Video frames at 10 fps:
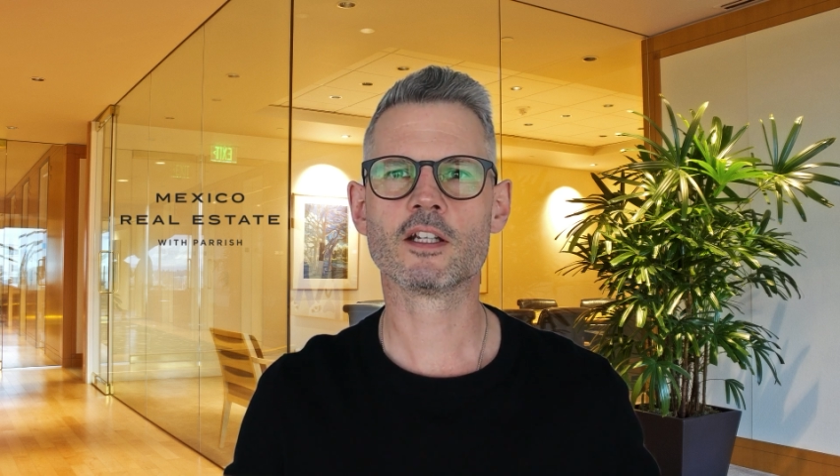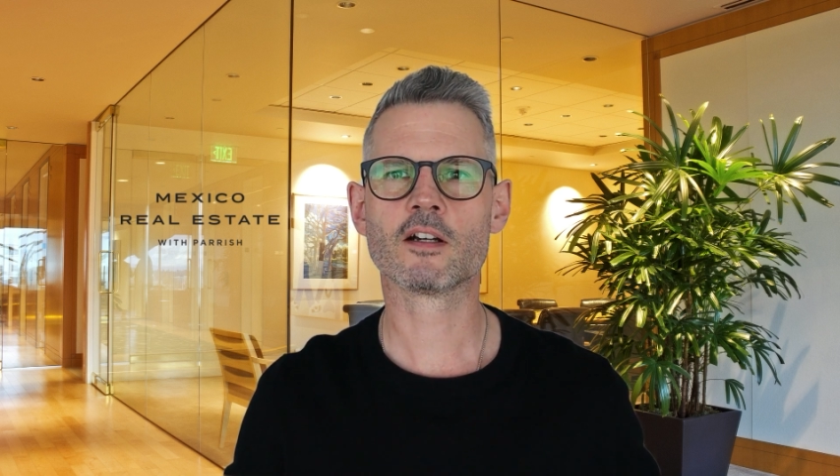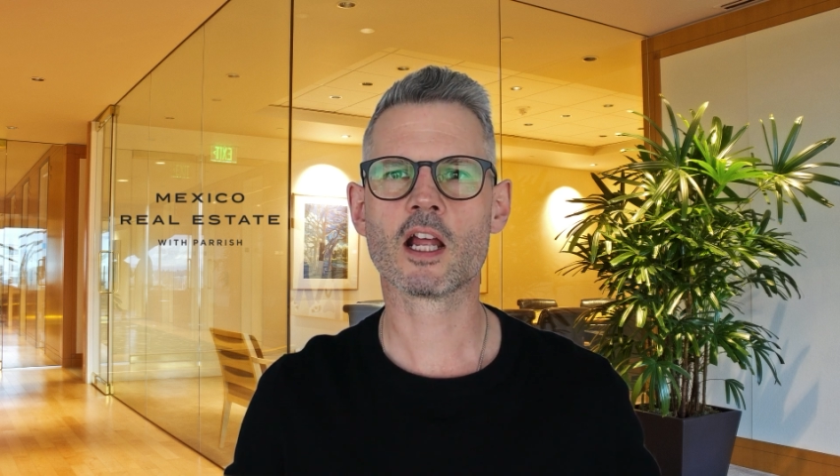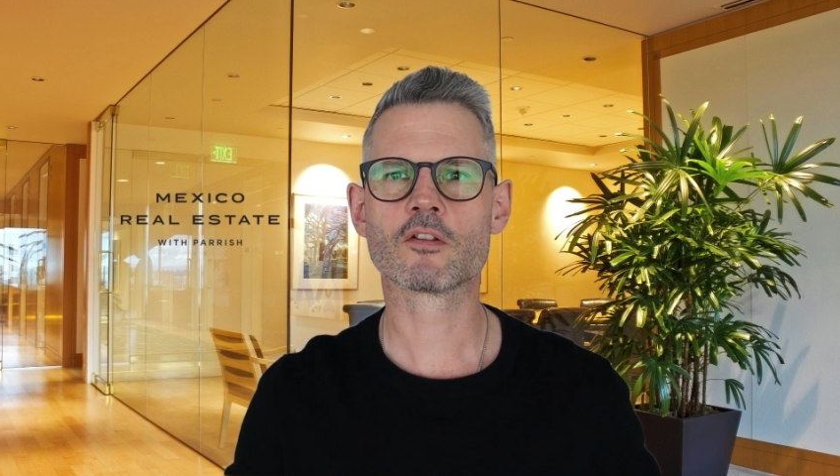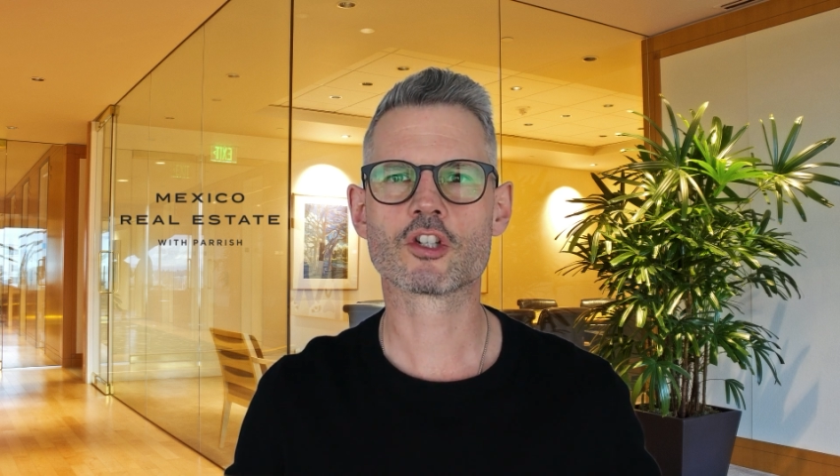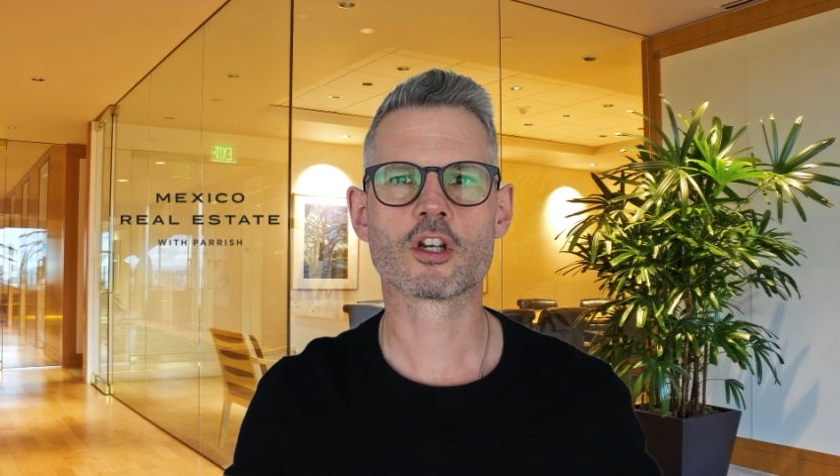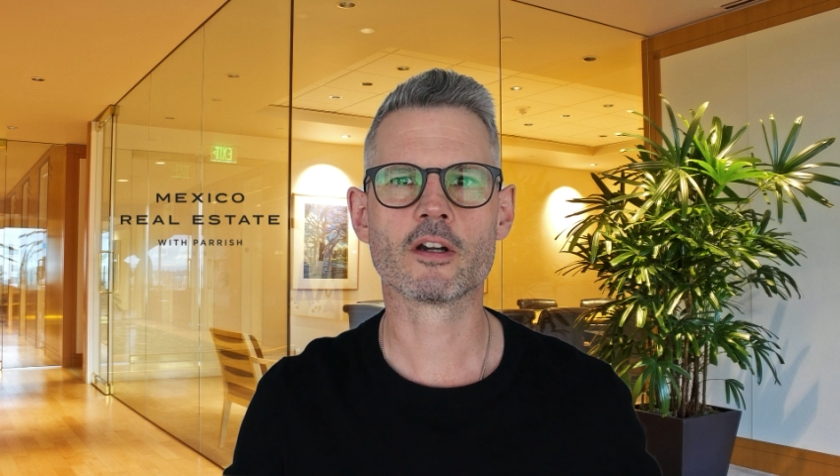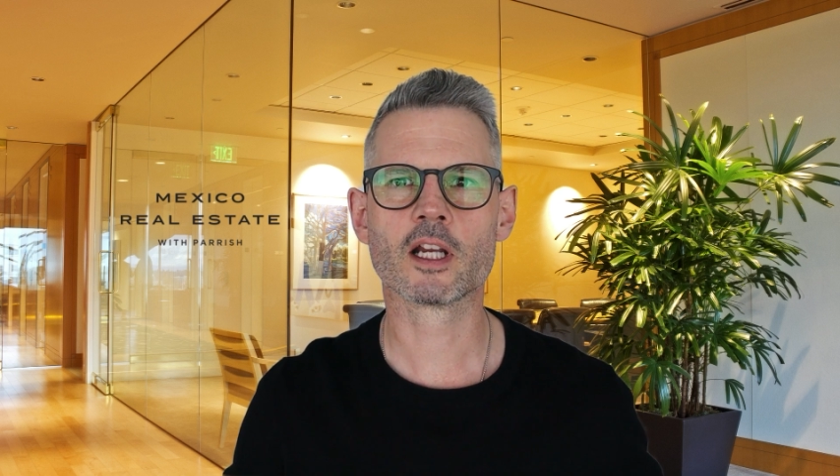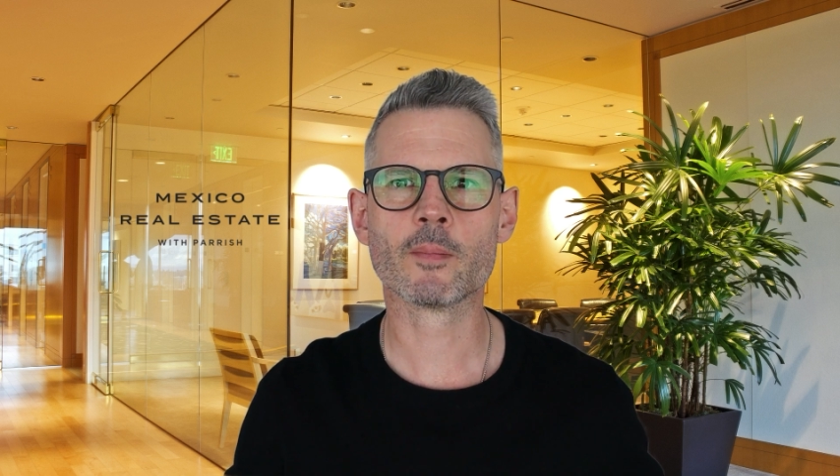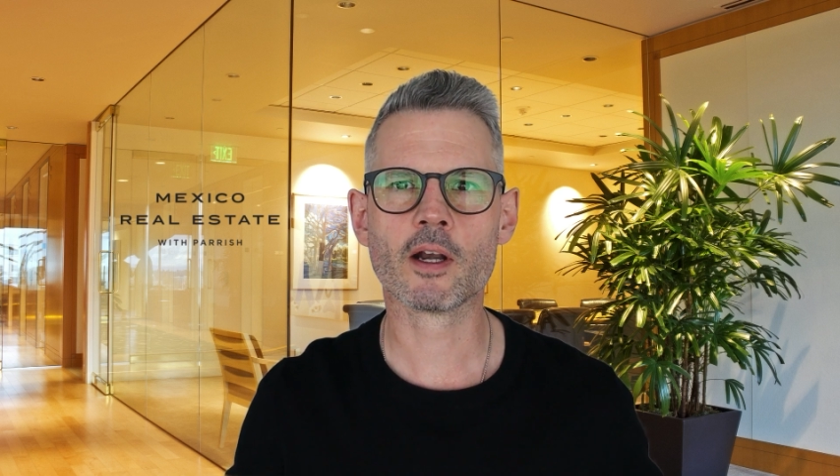here now
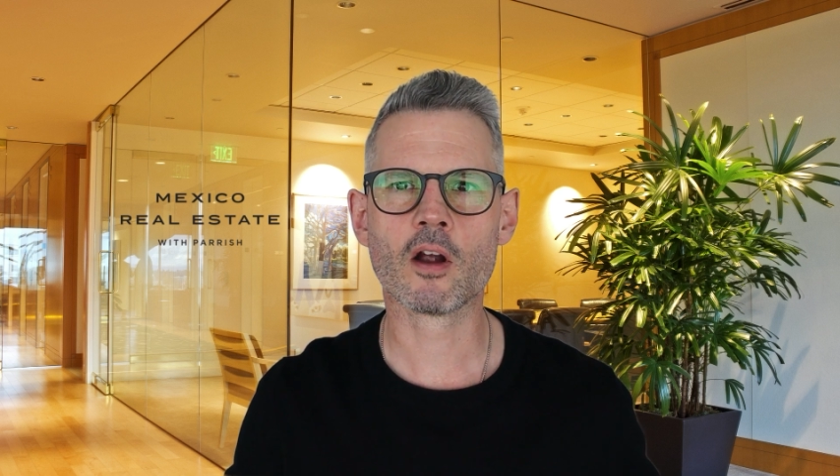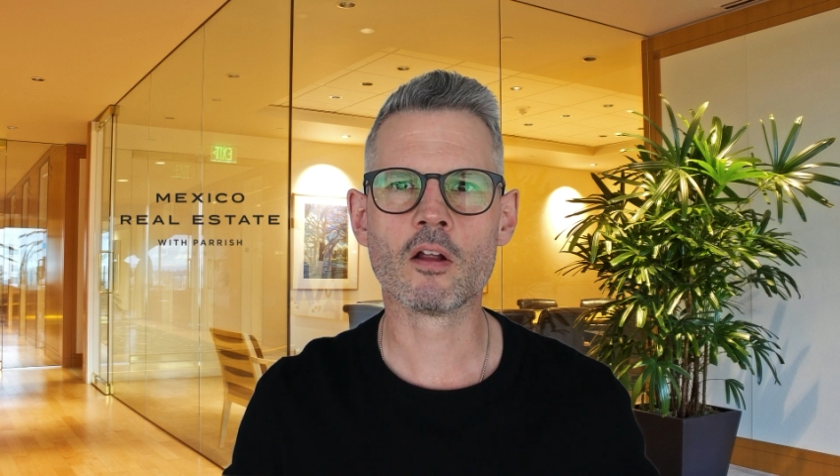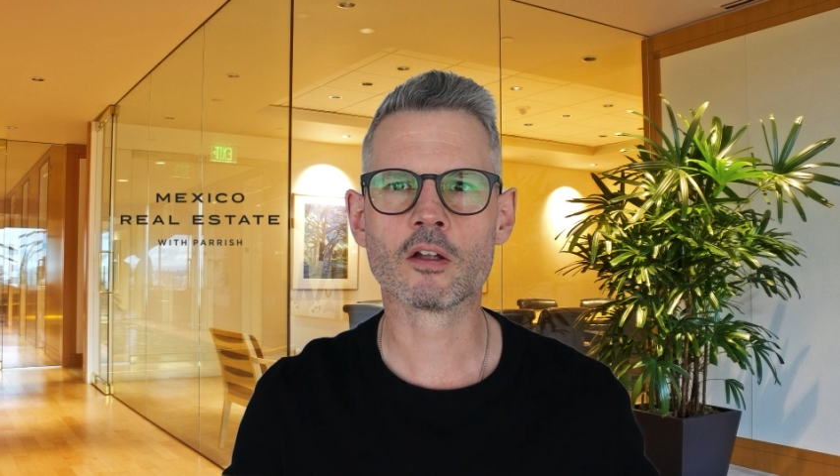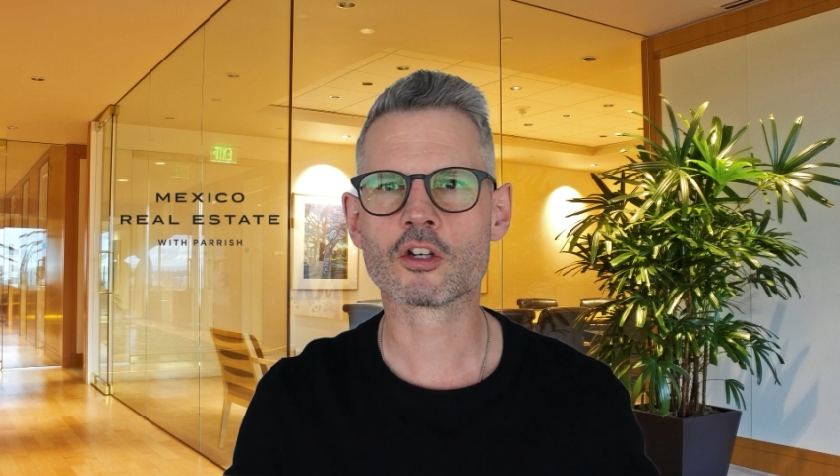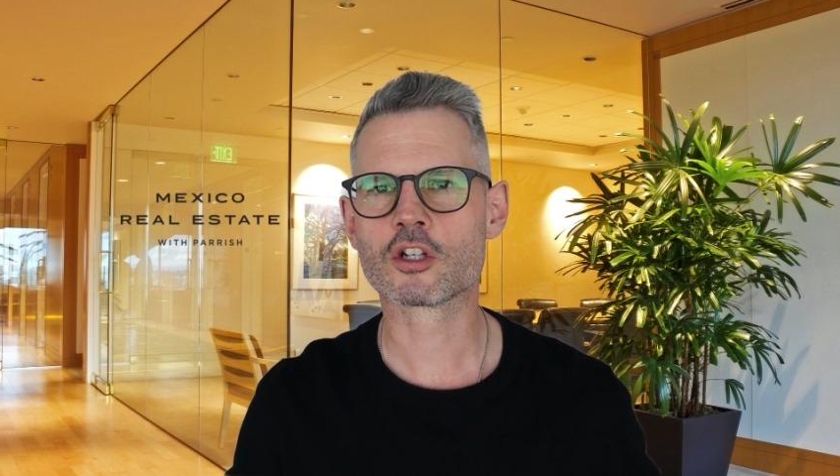sharing my knowledge,